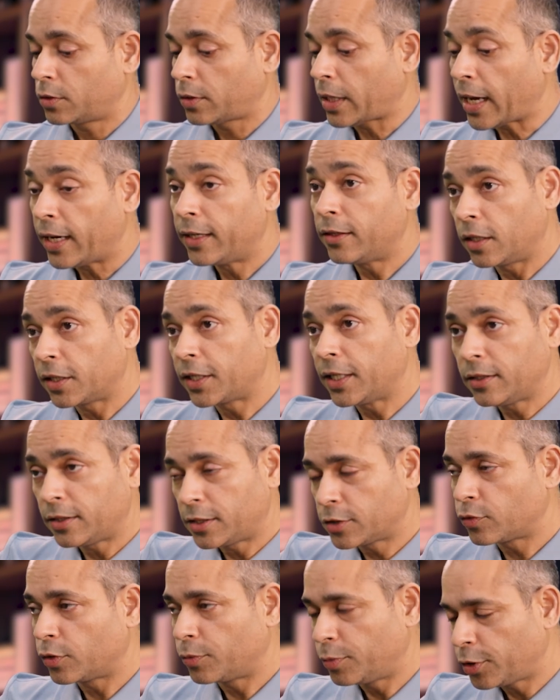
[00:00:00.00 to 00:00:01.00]
and again,
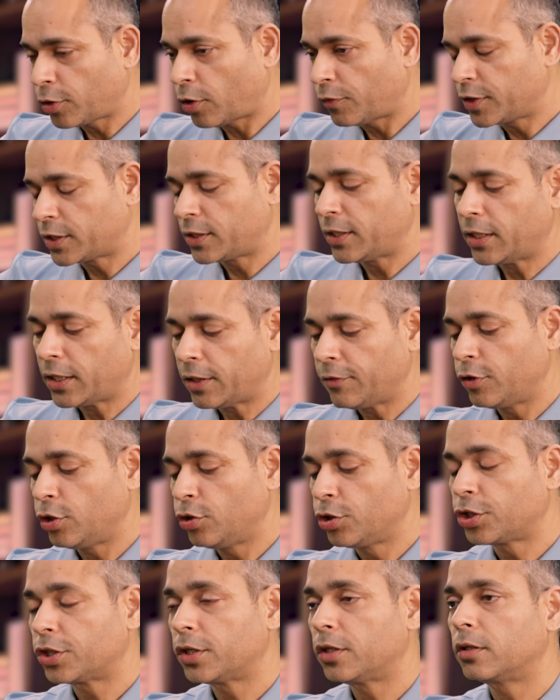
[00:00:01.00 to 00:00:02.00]
this would be obviously an
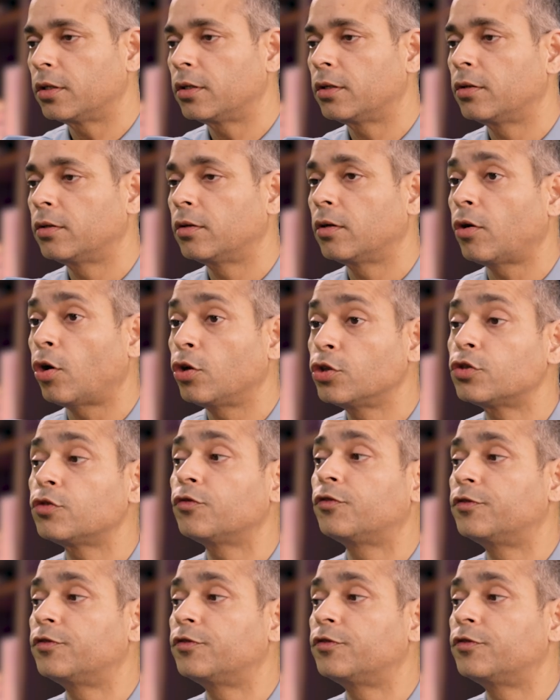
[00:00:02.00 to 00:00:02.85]
evolution, also